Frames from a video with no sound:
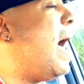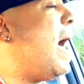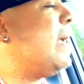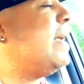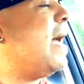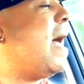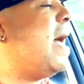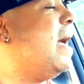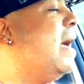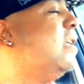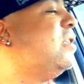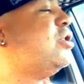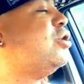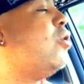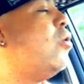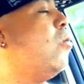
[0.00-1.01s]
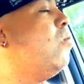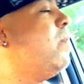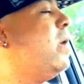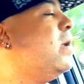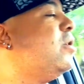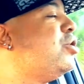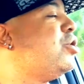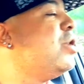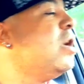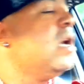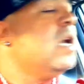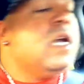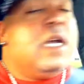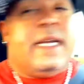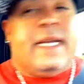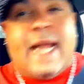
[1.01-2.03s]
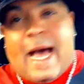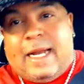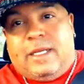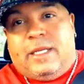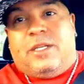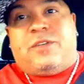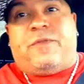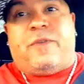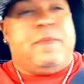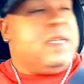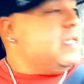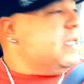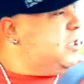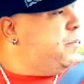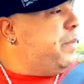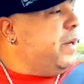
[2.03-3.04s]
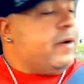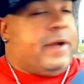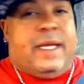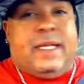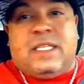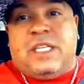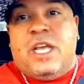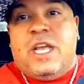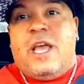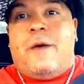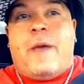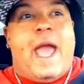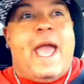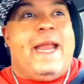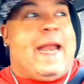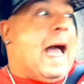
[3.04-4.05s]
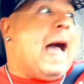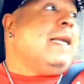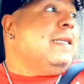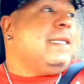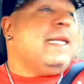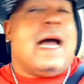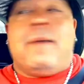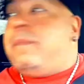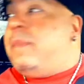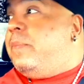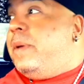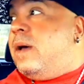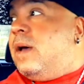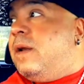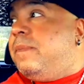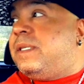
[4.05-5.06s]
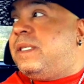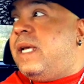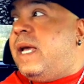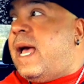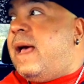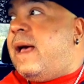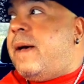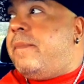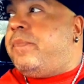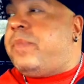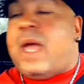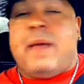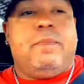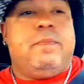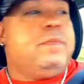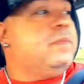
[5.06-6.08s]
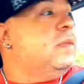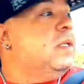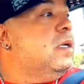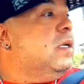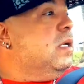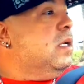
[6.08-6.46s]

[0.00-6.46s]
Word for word: I got so much knowledge from this experience. And honestly, I'm gonna be 100. percent I'm I'm